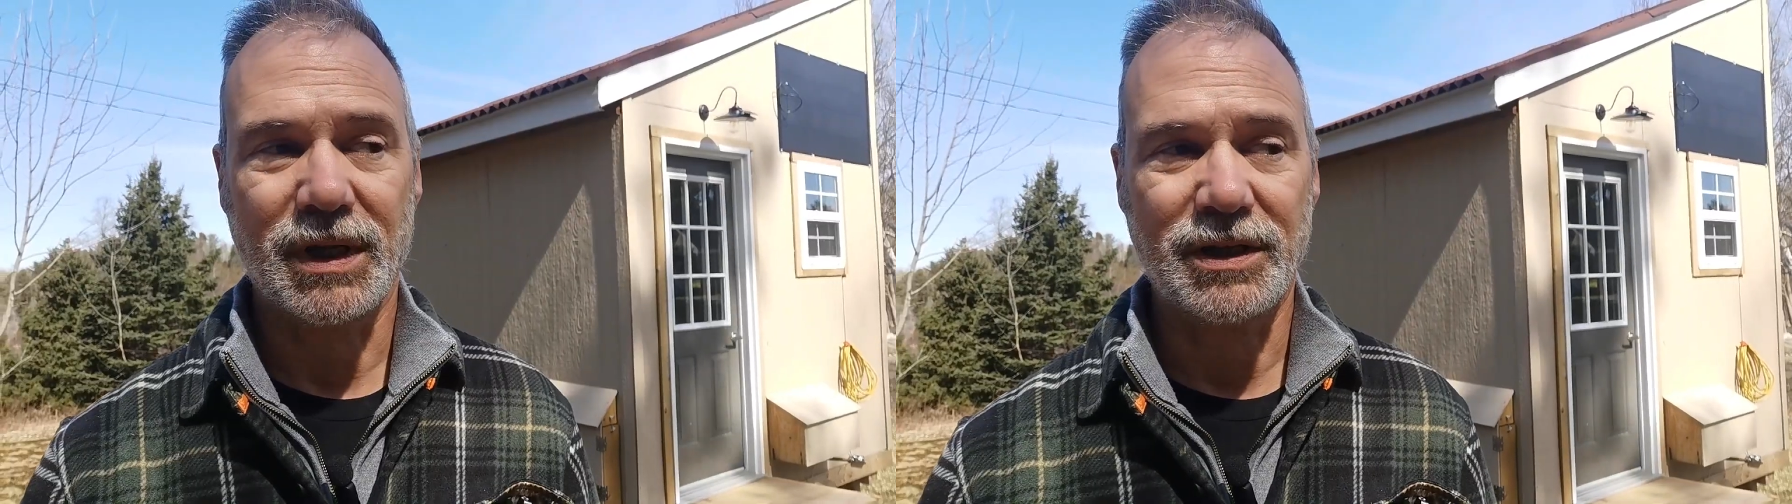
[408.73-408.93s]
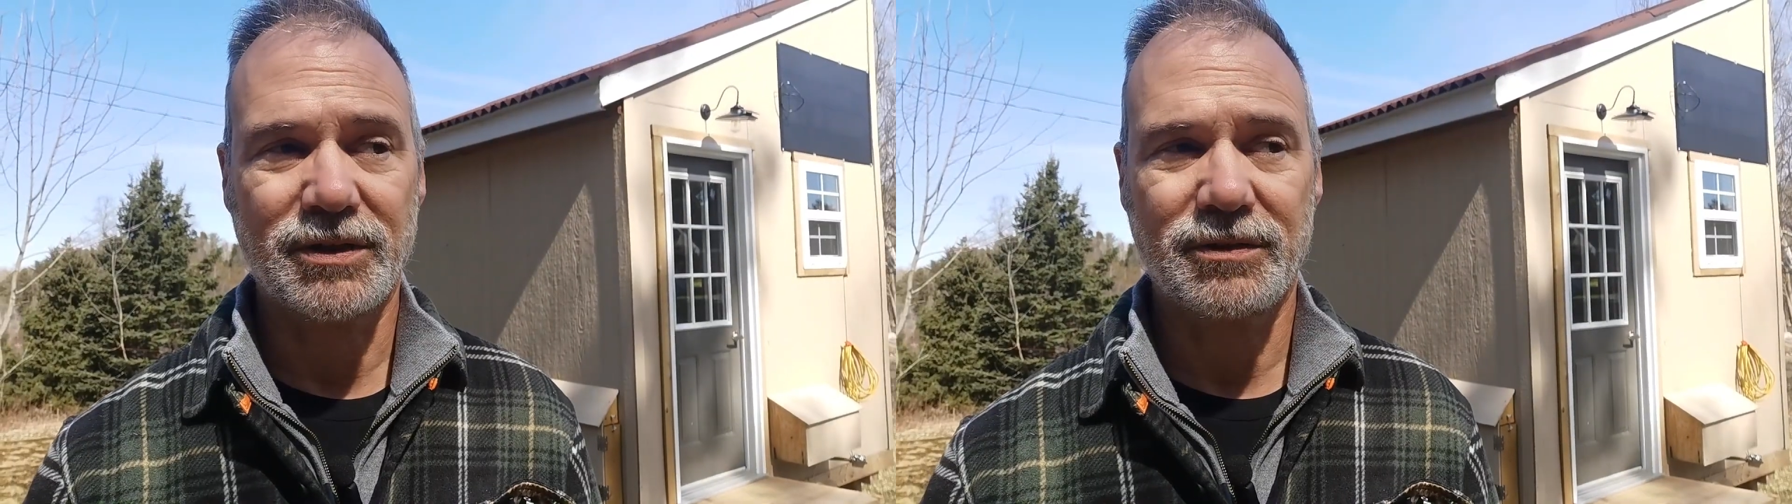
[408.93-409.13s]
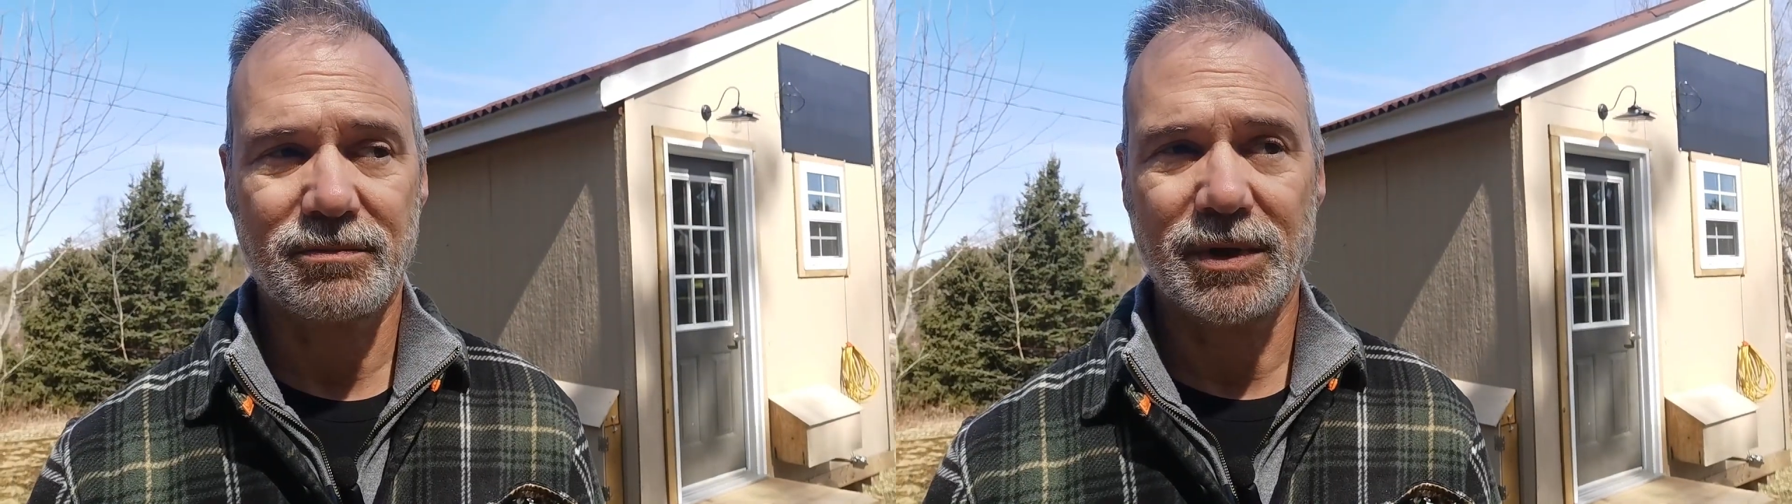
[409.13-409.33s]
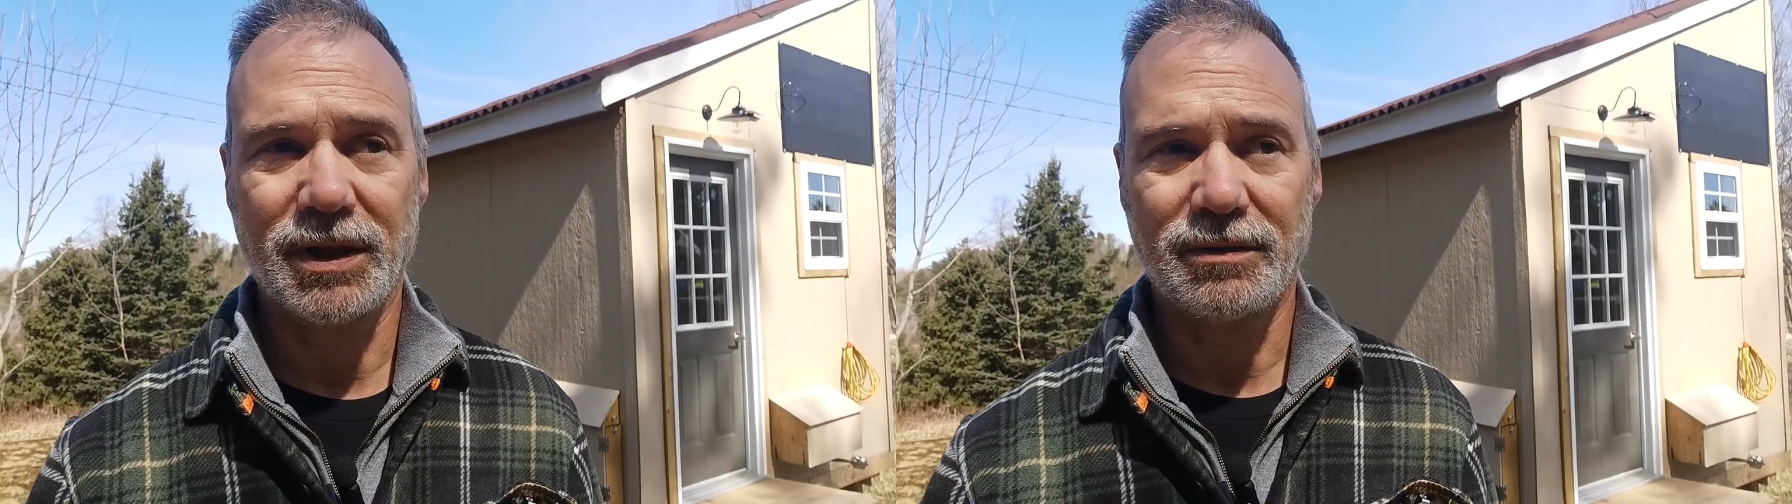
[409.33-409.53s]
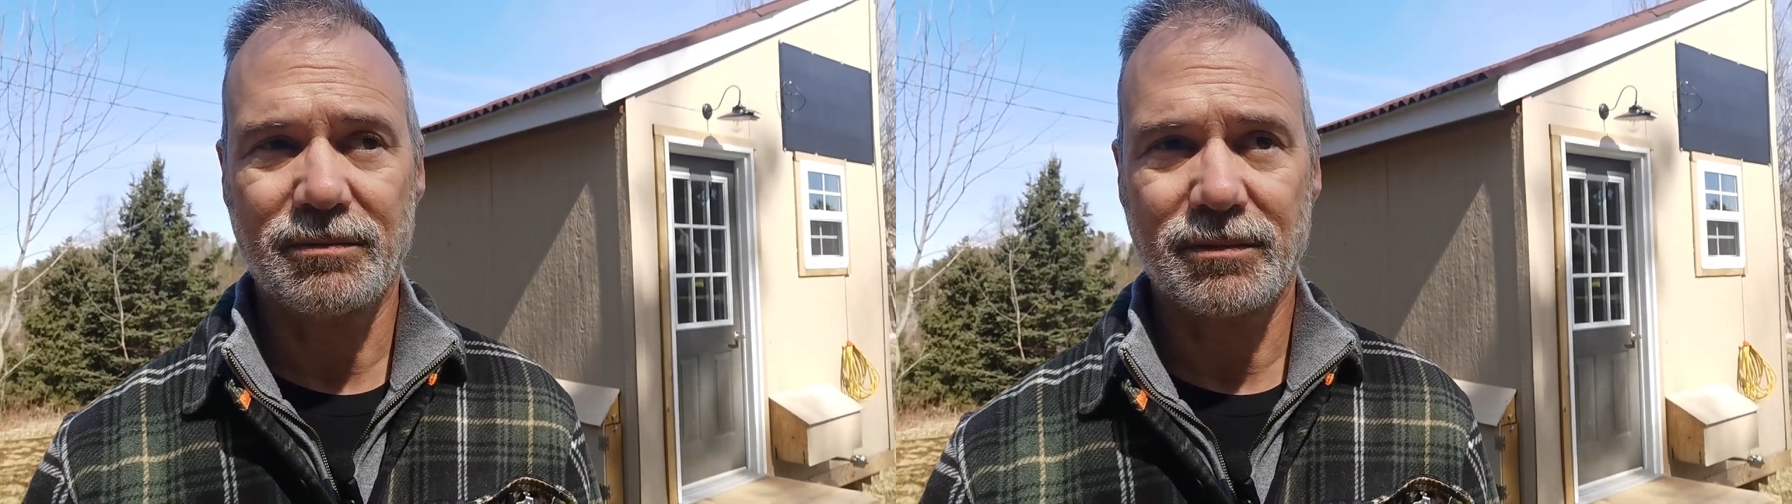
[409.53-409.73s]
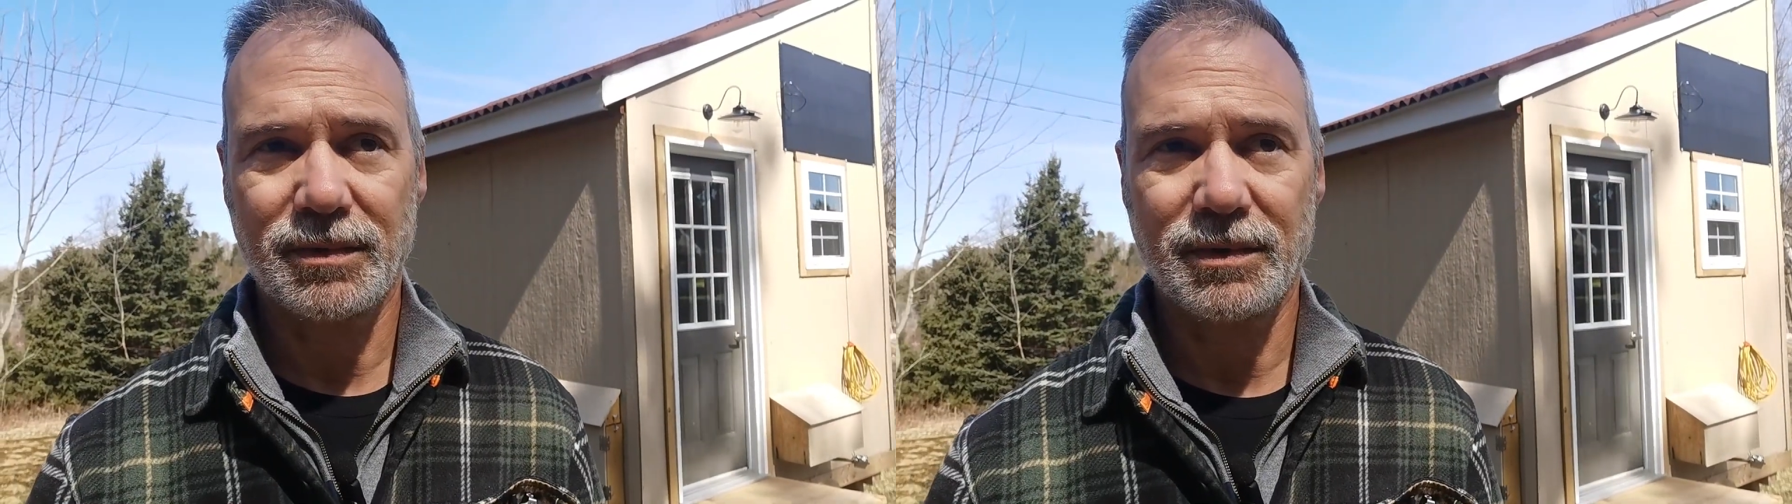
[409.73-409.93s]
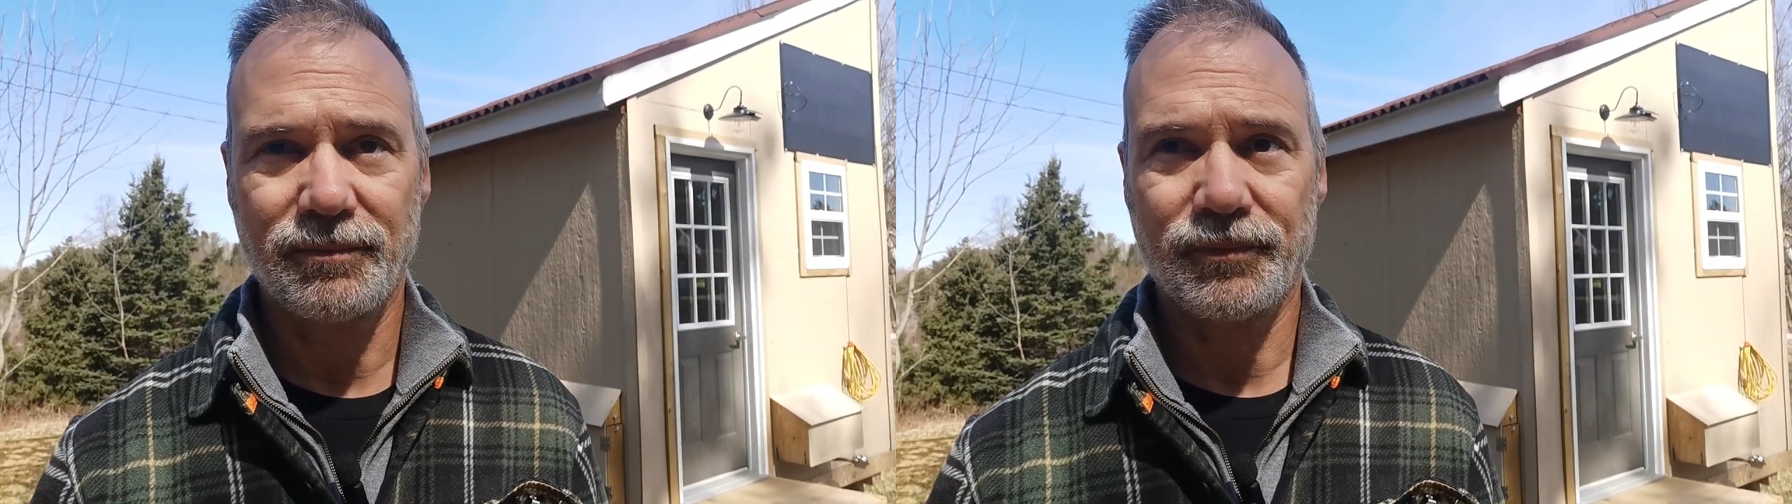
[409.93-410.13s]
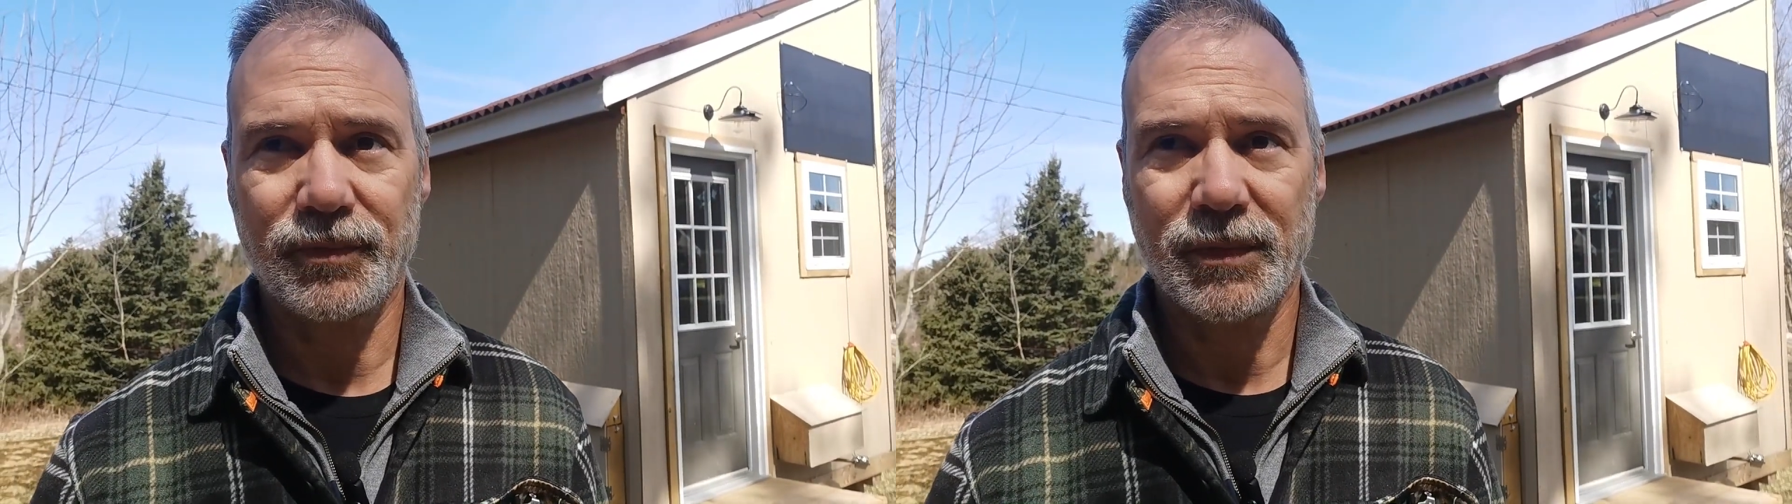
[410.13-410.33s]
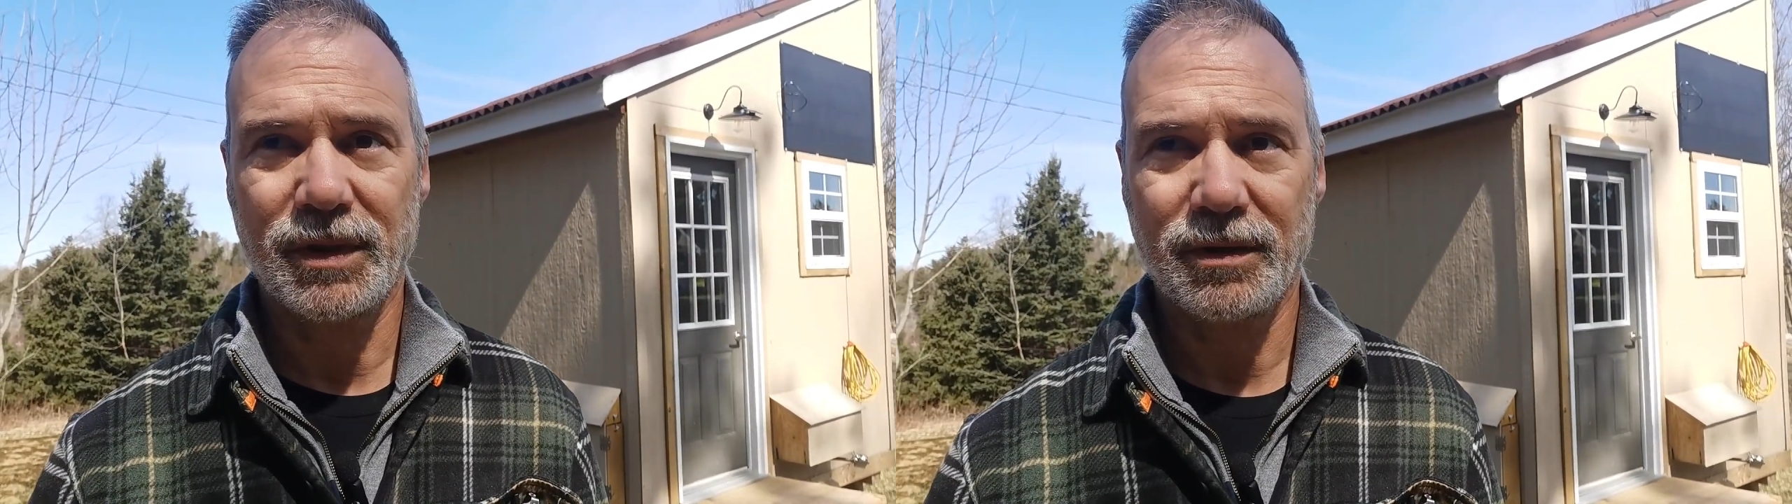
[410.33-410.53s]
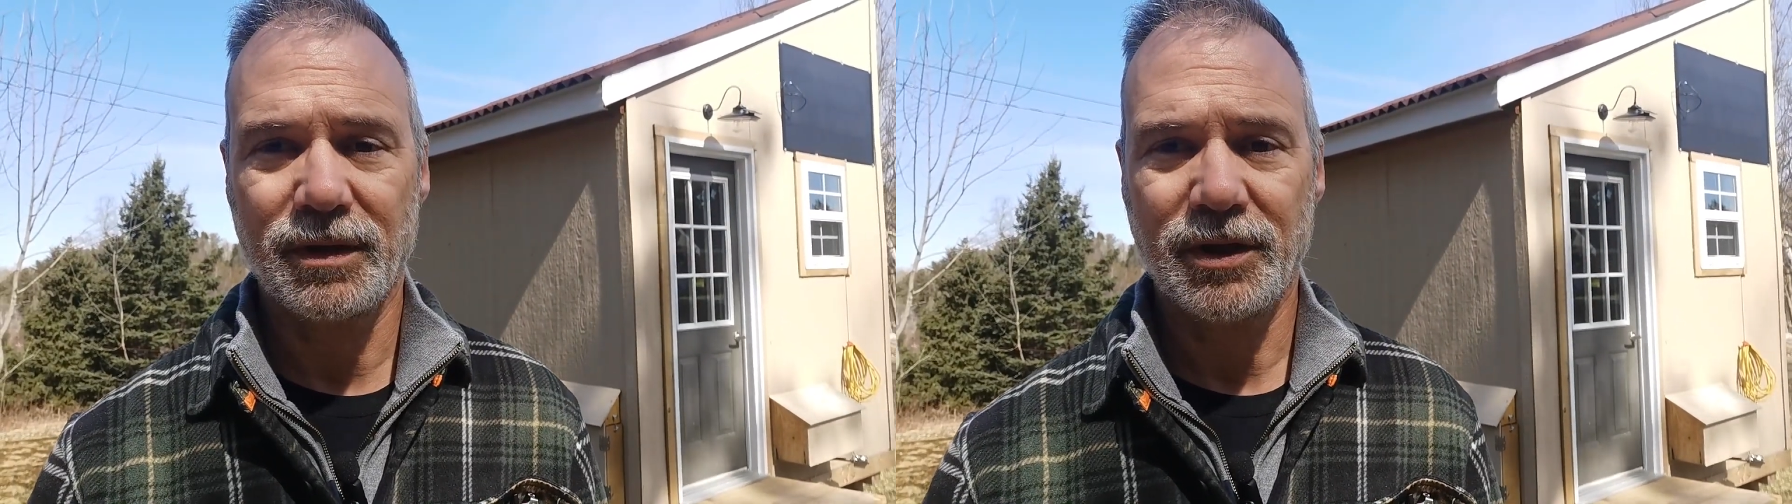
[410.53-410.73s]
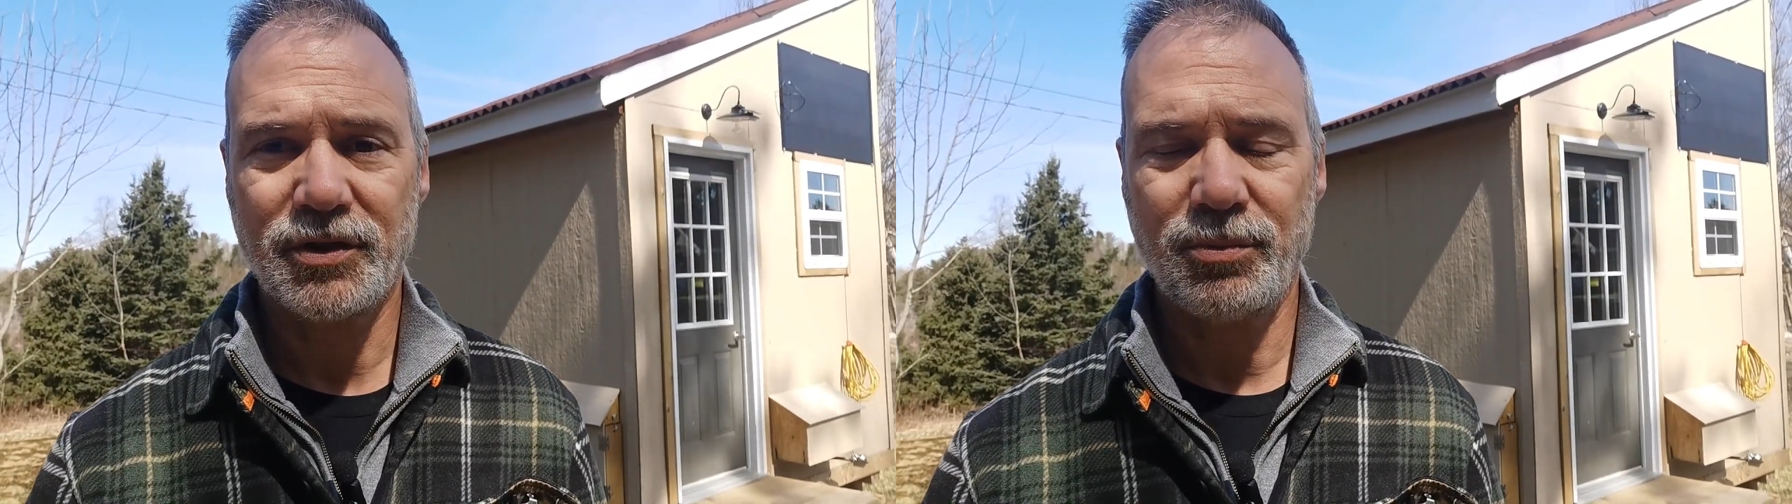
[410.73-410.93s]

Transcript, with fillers: that's that. That